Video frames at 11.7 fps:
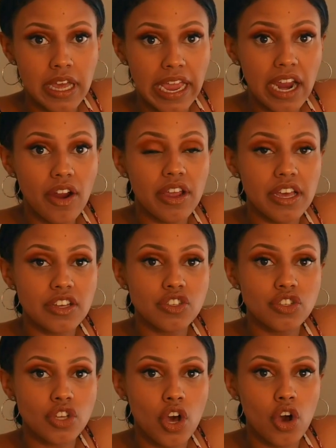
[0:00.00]
area.
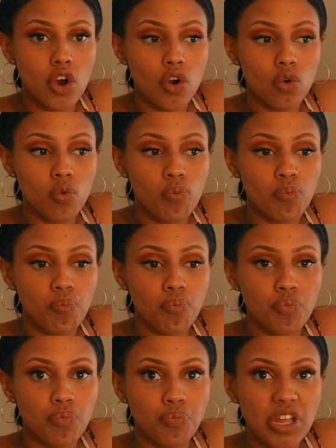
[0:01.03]
So
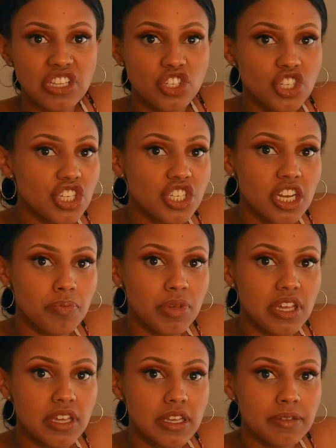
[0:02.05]
it's just going to
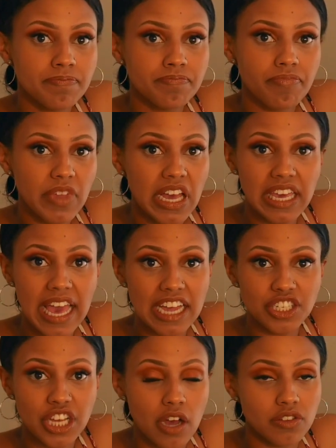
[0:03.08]
be a
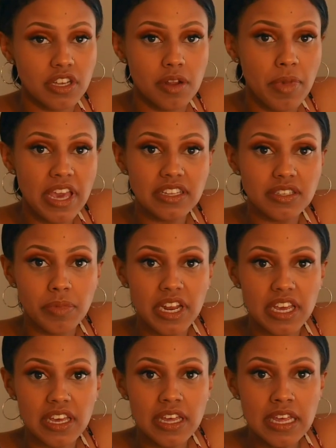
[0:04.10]
cash cow. It's going to make its
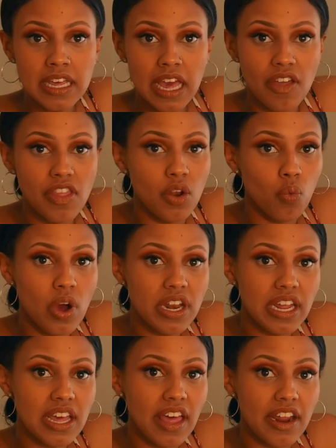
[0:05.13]
money. And then one
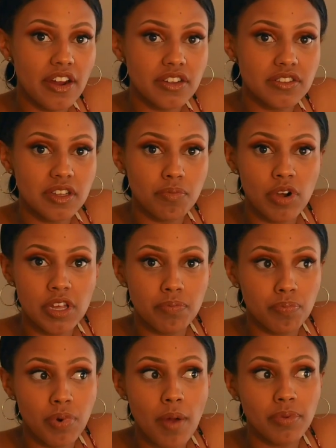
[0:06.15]
day that area is
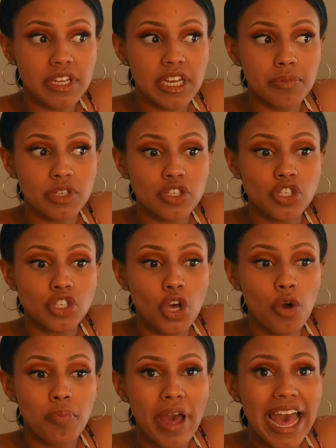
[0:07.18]
probably going to be
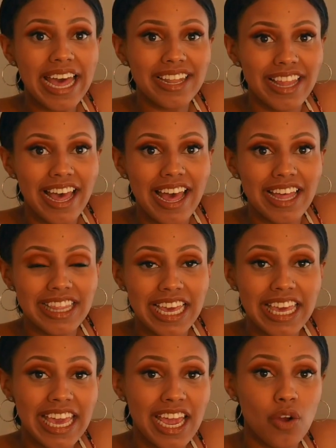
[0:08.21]
so bad that they
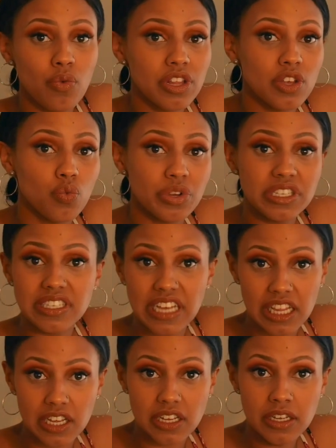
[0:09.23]
can't really
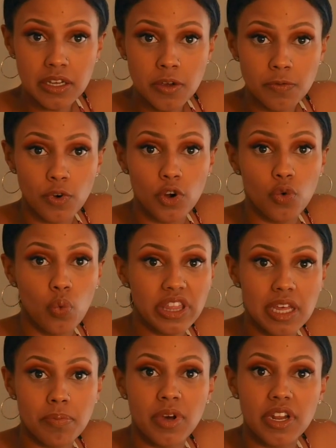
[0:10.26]
resell it for what
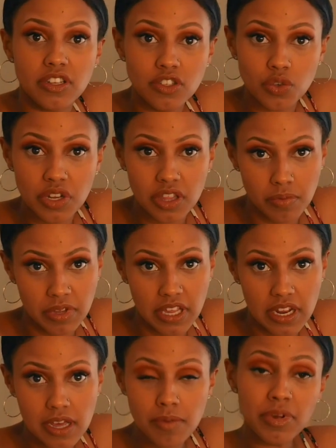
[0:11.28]
they put into it in the
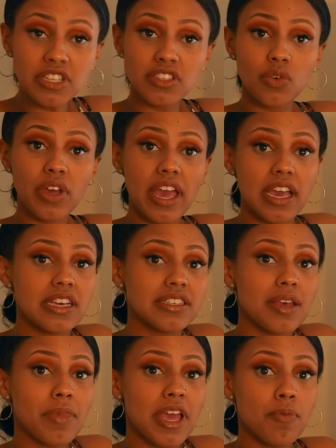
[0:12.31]
beginning. But it's okay because
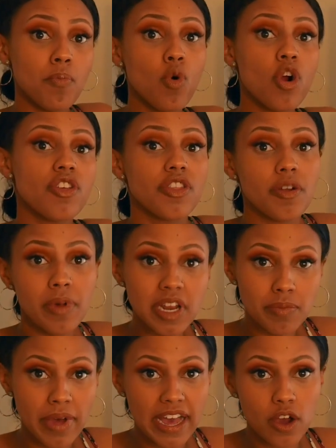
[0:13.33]
they made more than their money
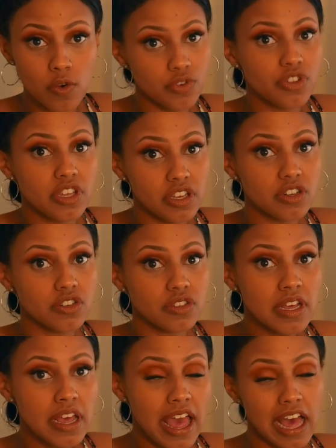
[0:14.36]
back over the
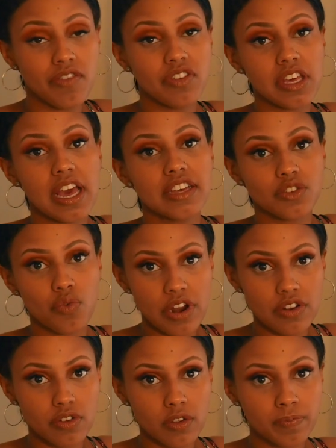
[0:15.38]
years having it as a
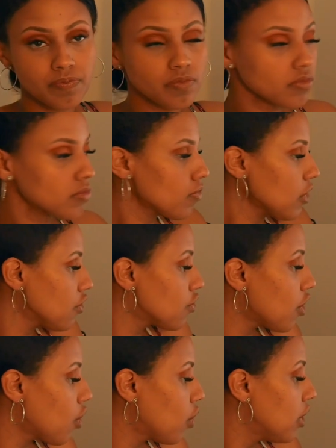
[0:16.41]
rental.
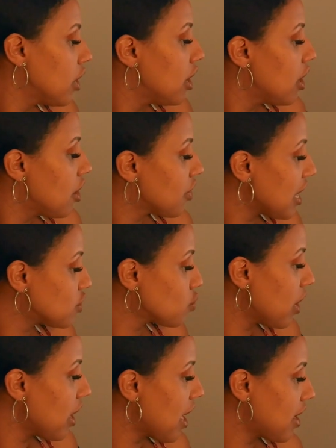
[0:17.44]
So that's
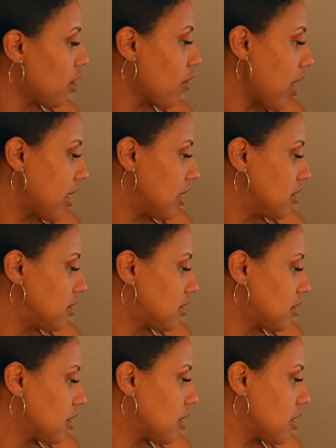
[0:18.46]
what NOI
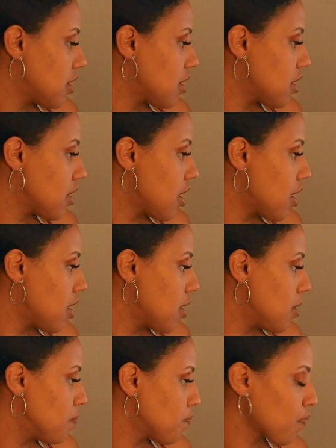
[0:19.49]
is.
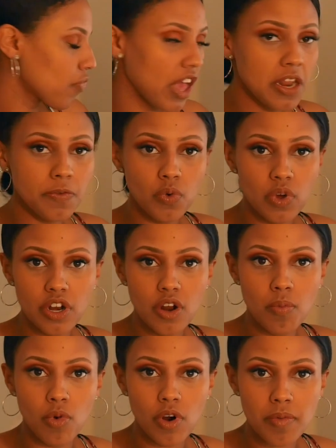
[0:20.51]
And if you want to know
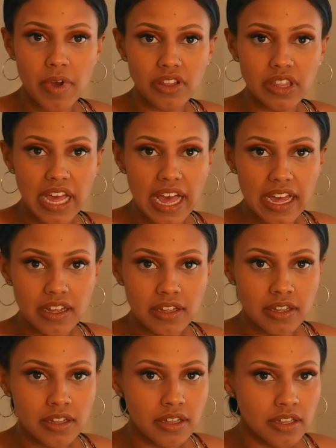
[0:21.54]
more about that,
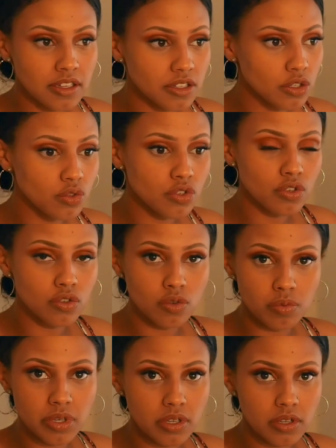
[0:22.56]
YouTube,